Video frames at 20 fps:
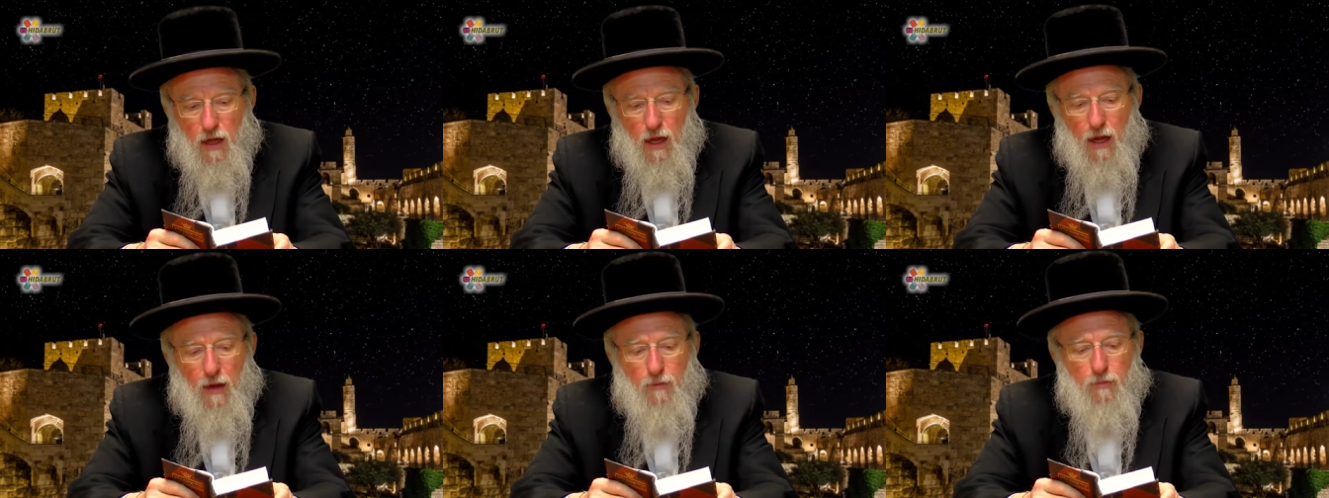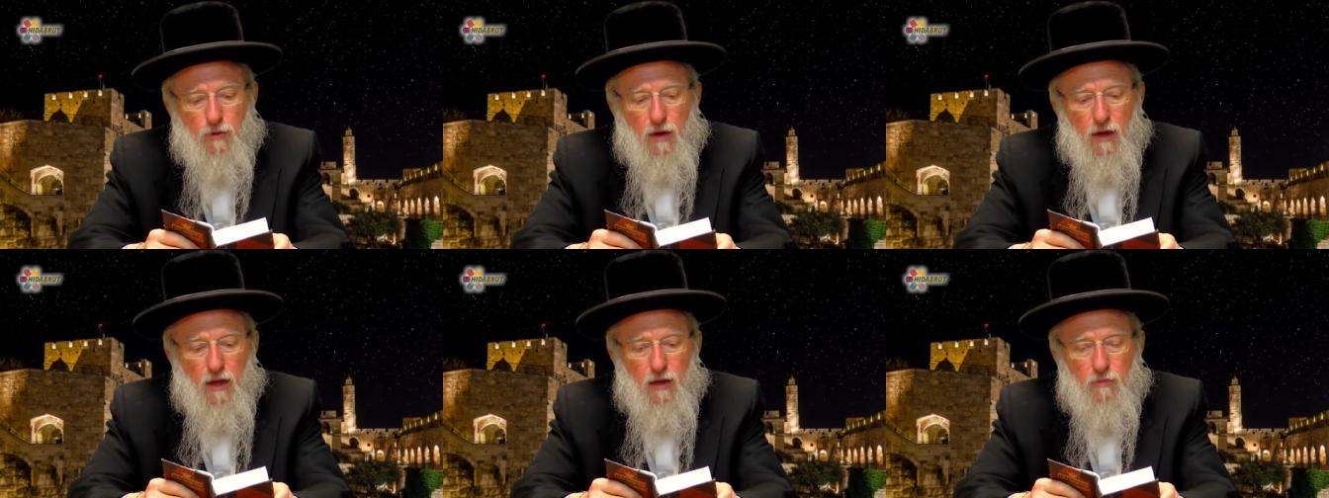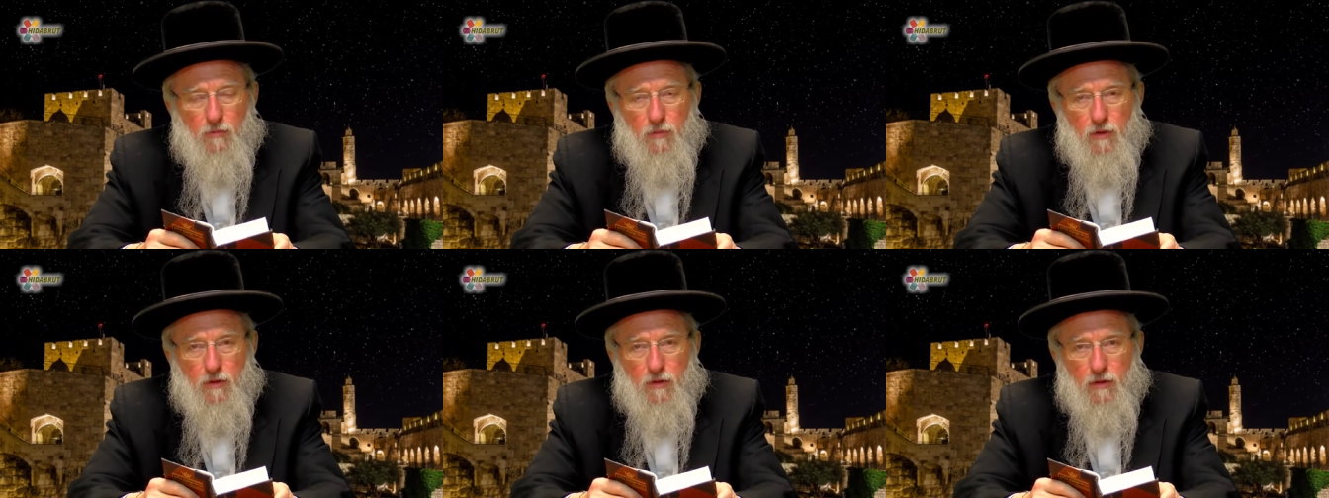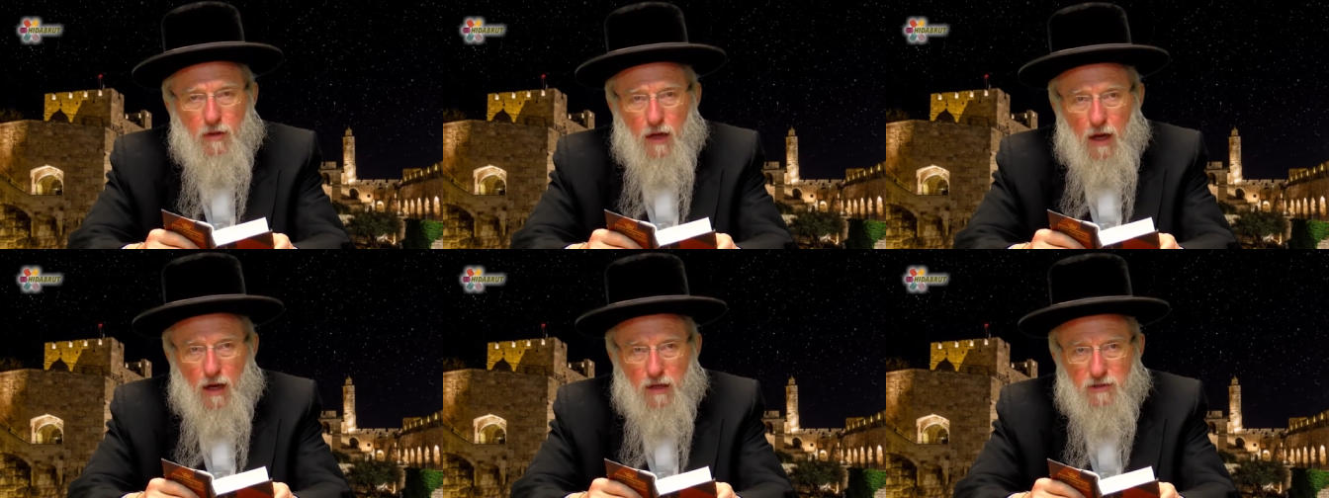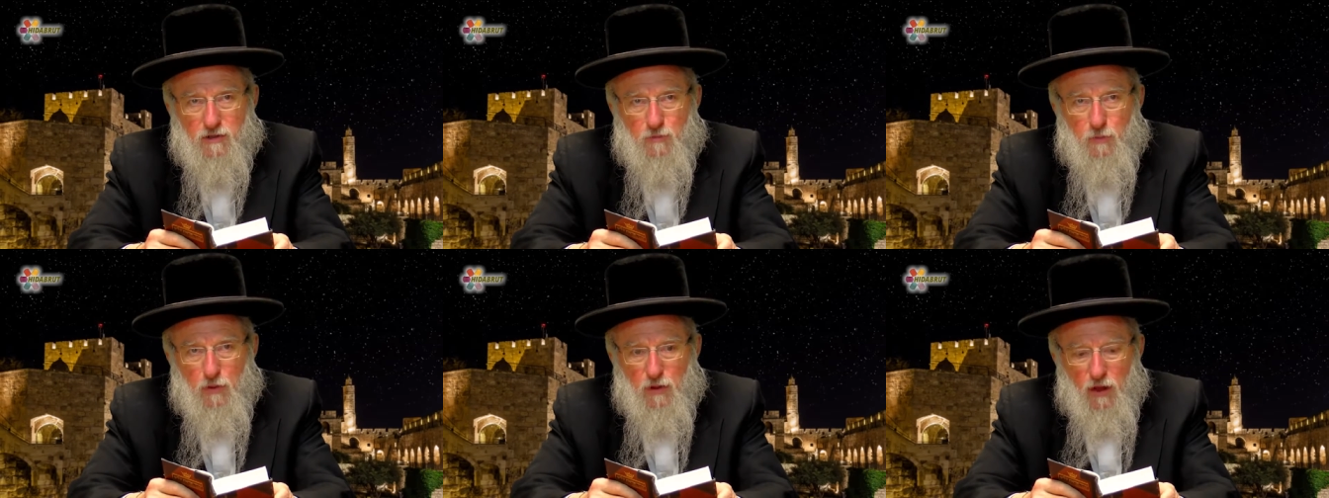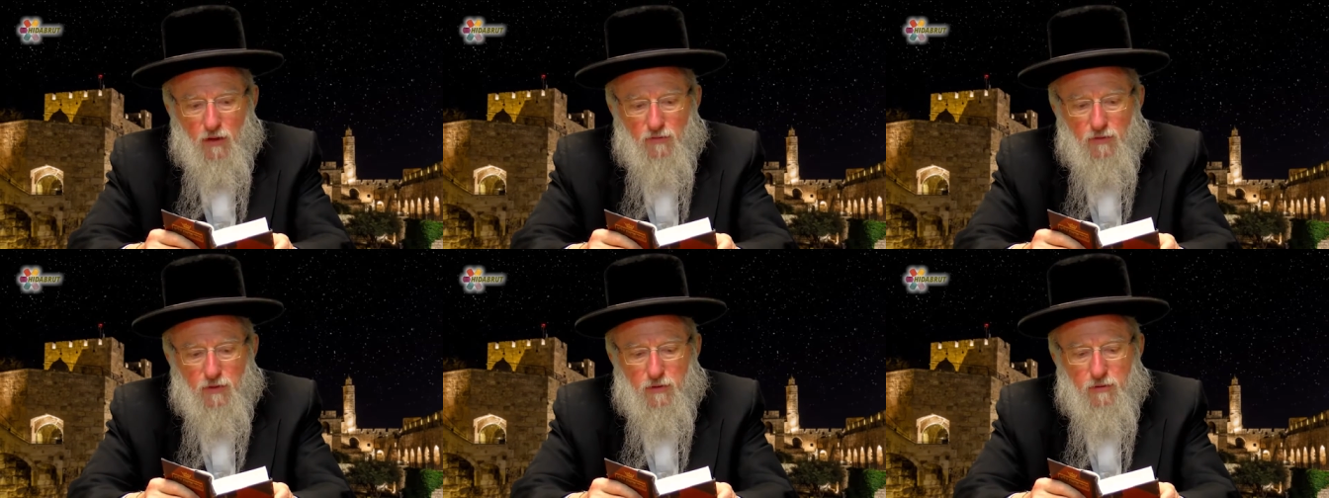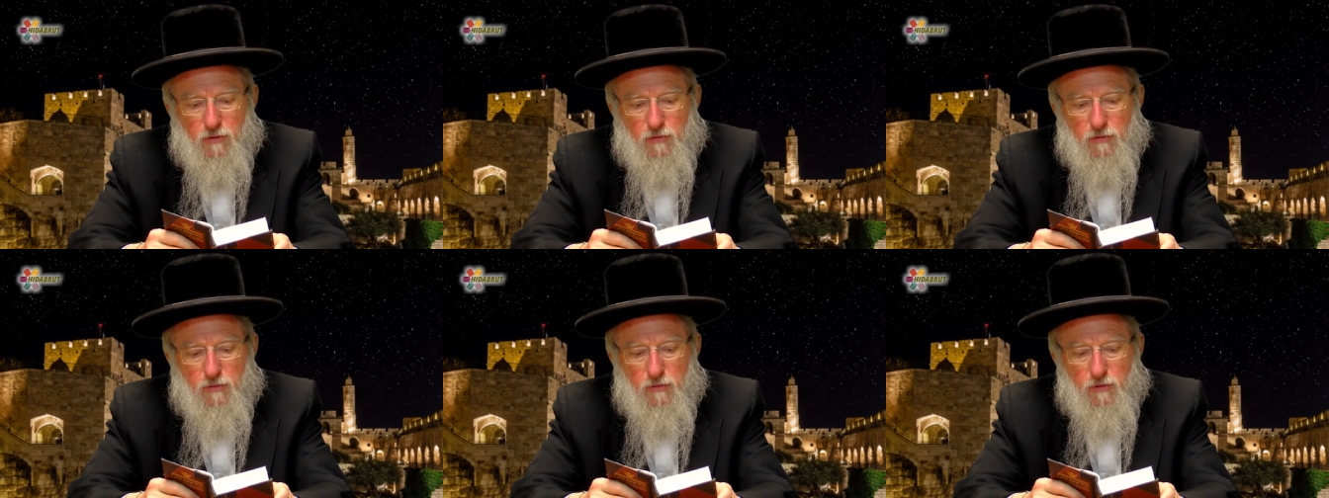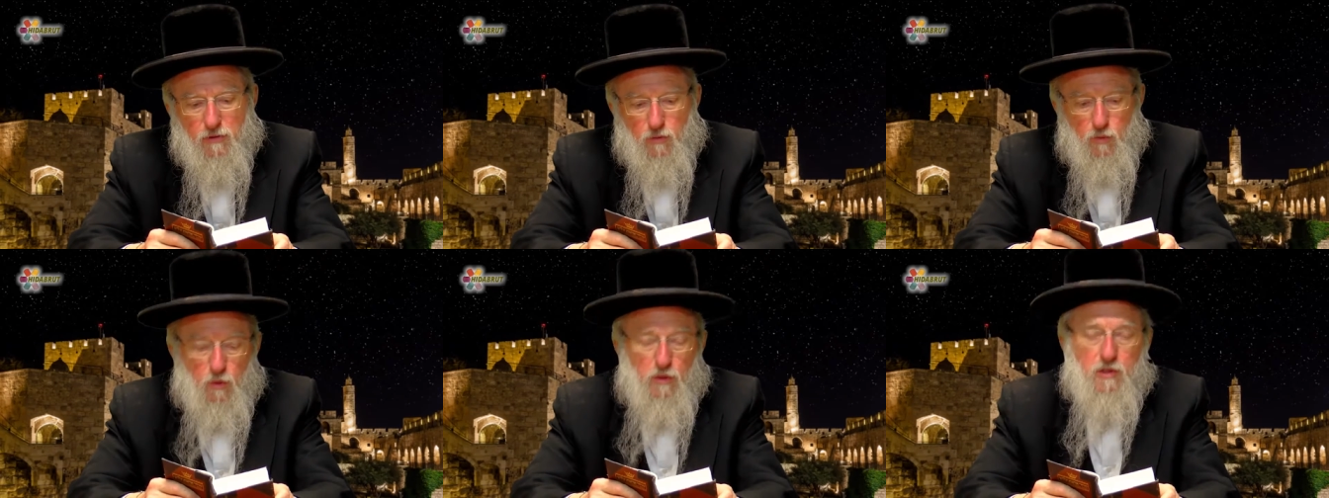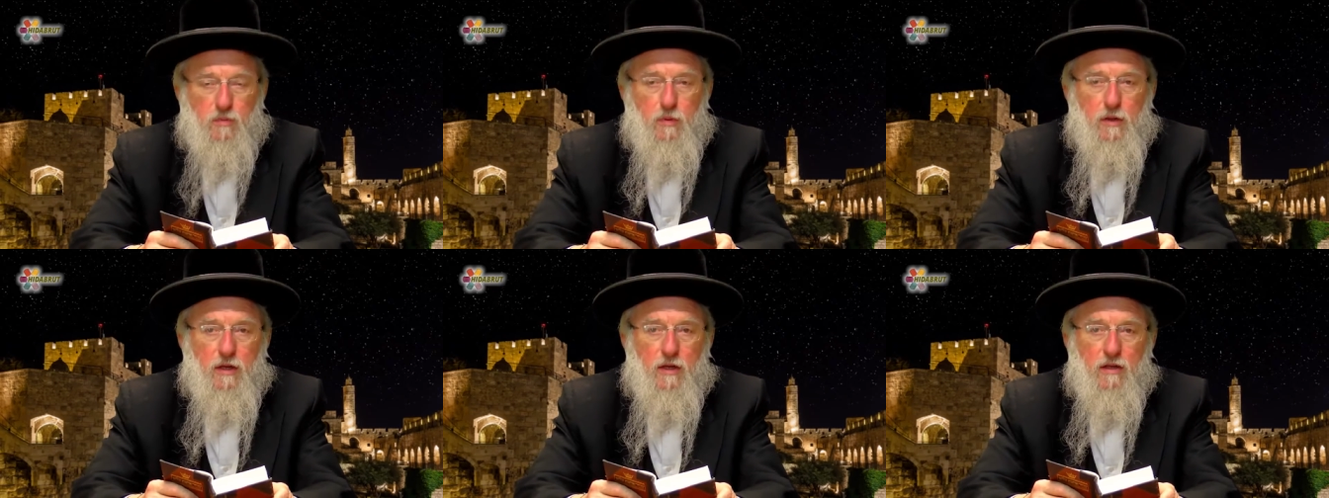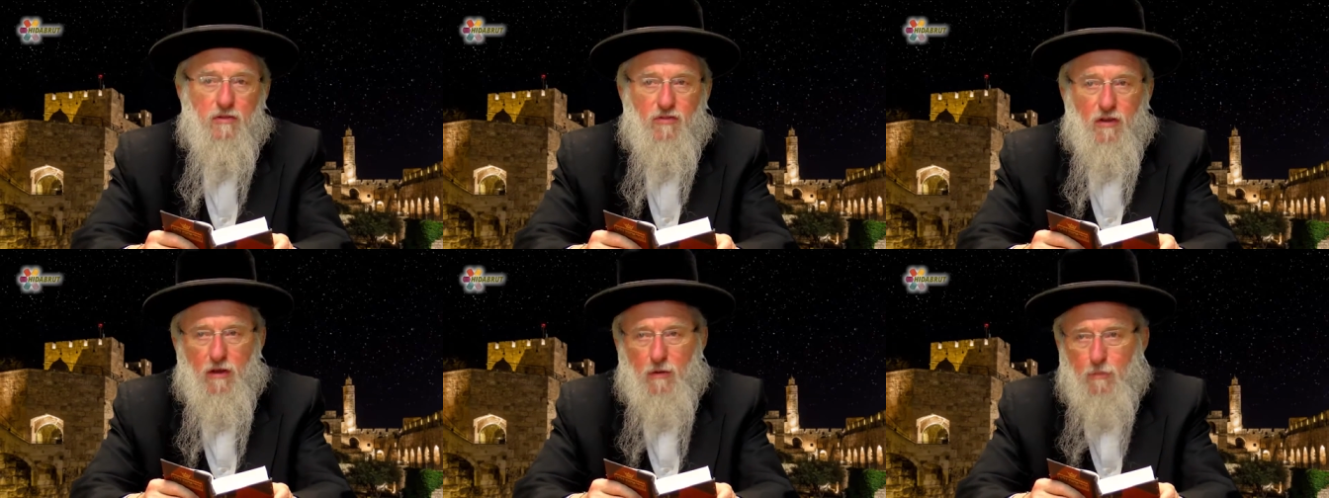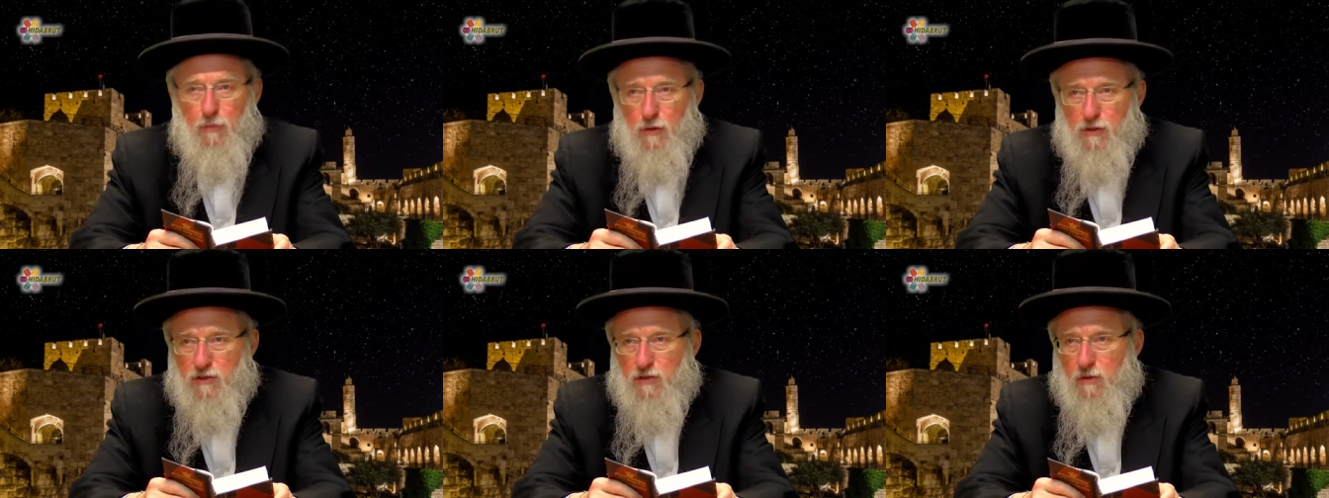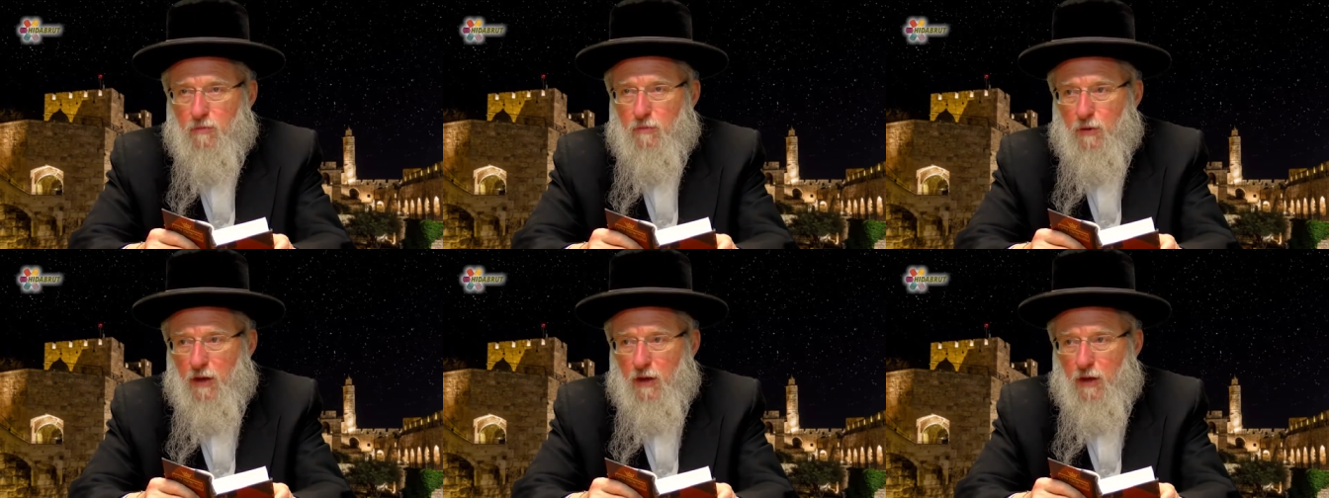Abraham, God's beloved. We're speaking in second person,